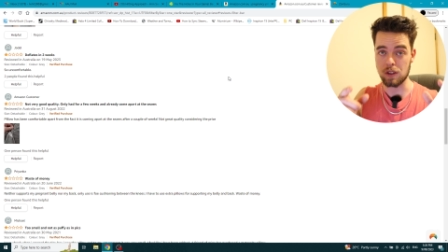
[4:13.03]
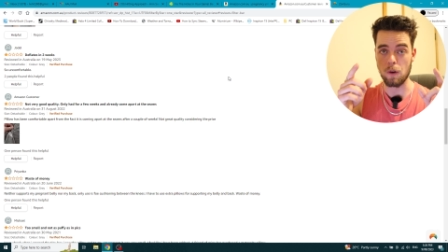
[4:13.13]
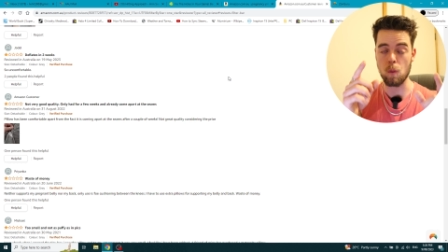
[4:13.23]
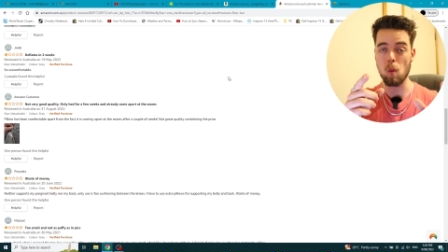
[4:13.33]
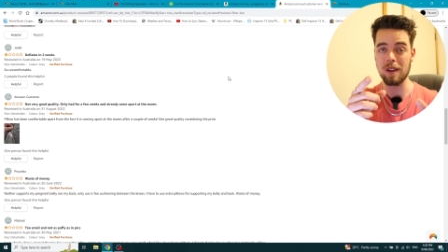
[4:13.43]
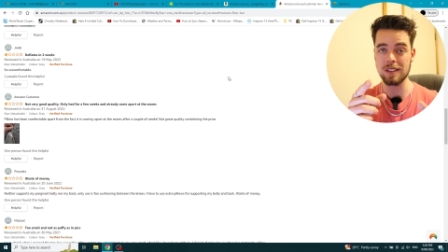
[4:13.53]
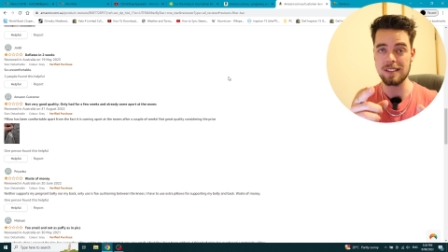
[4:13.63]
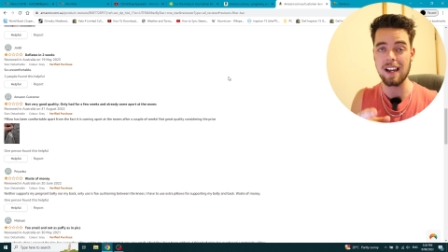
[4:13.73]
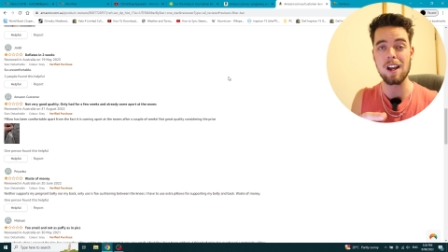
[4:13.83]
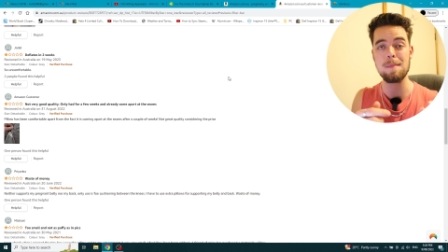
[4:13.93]
so in one
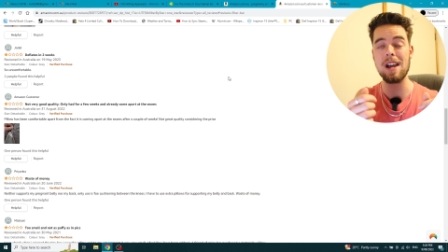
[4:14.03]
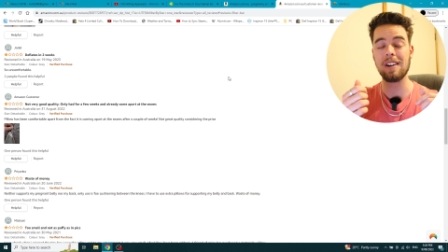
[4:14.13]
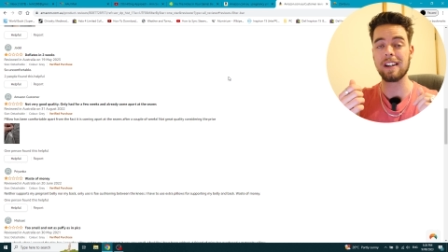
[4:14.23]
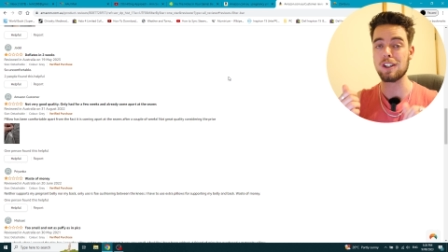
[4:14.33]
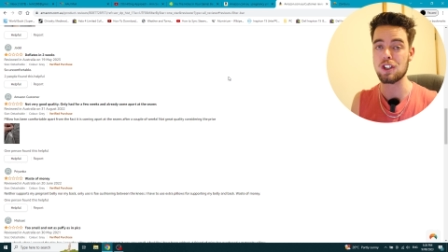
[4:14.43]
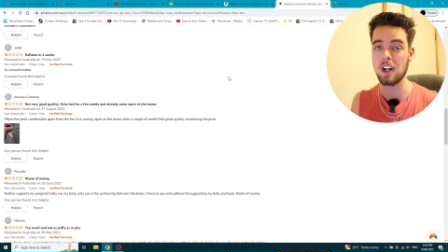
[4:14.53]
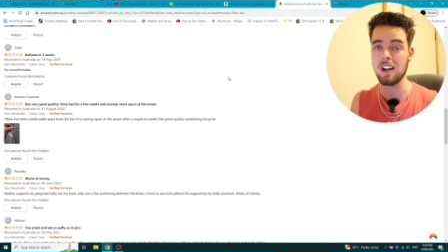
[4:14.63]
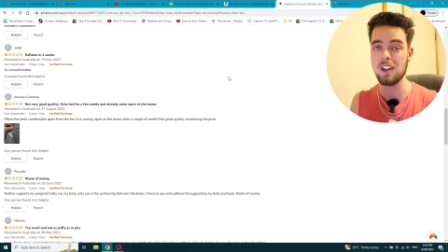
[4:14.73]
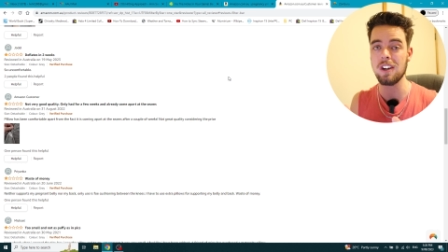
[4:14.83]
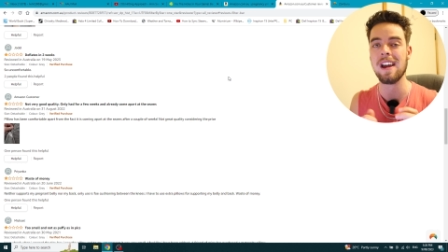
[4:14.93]
sec, I'm now gonna show
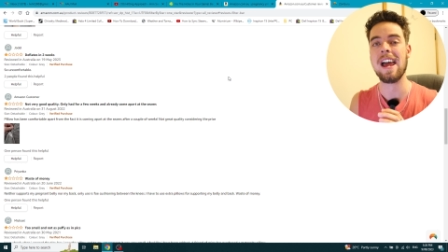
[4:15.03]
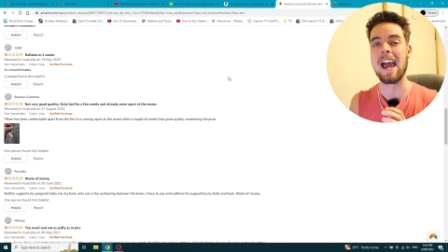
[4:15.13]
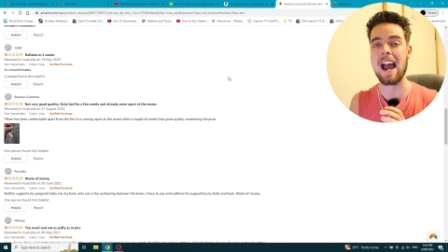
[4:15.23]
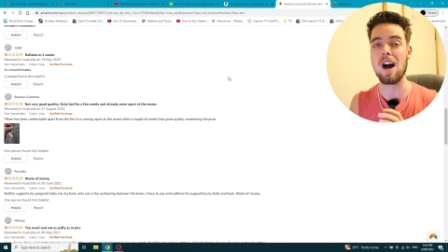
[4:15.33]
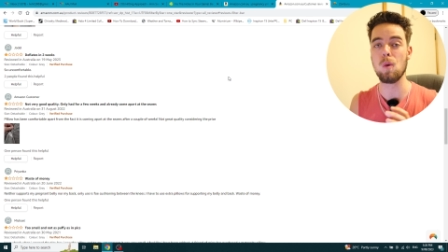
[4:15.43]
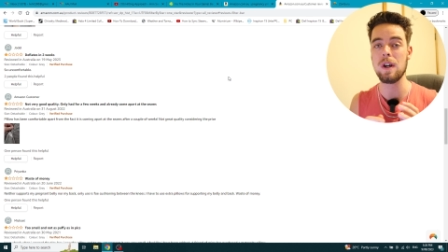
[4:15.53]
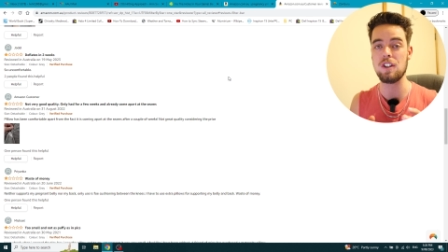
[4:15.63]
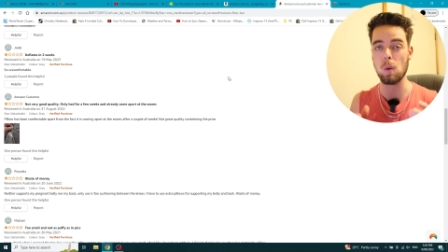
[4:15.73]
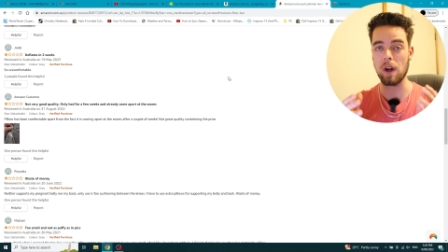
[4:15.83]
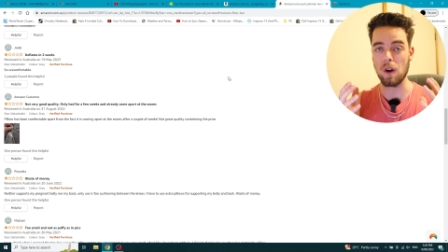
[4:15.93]
you how we
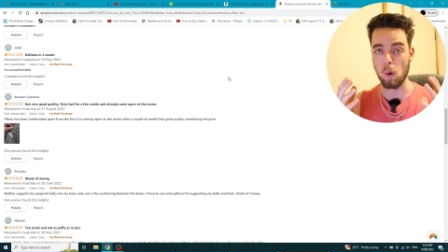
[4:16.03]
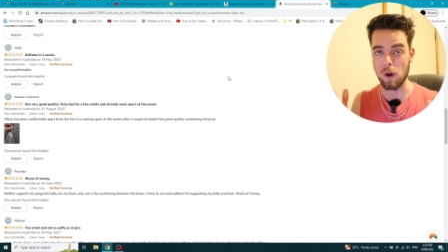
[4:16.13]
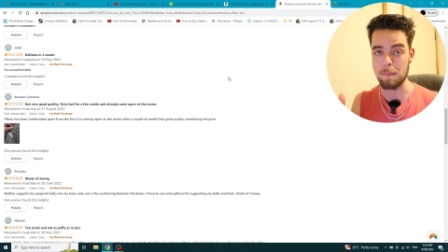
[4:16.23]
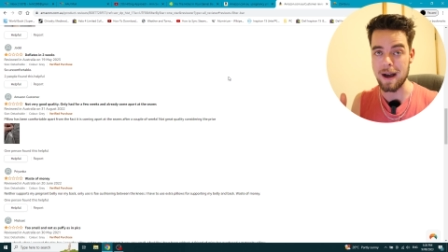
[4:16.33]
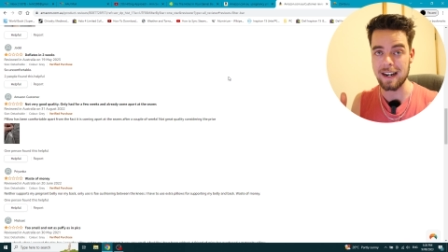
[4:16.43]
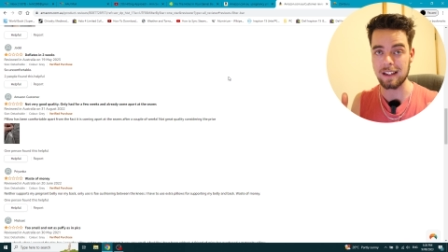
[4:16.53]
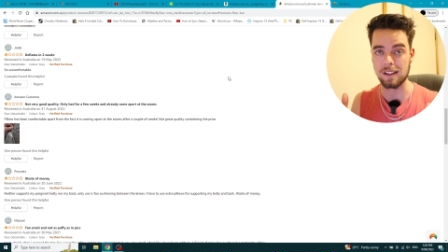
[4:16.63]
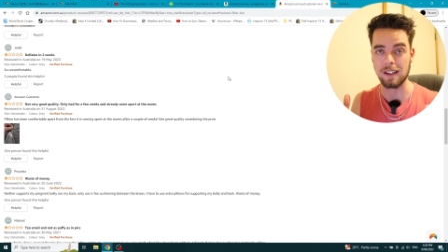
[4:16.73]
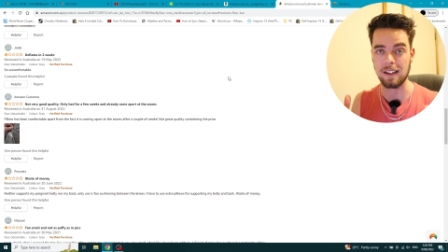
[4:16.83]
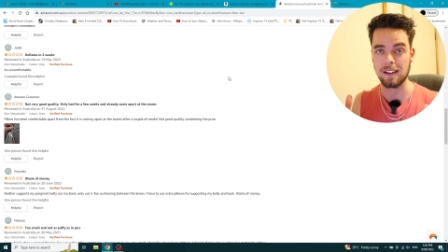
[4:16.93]
do it automatically.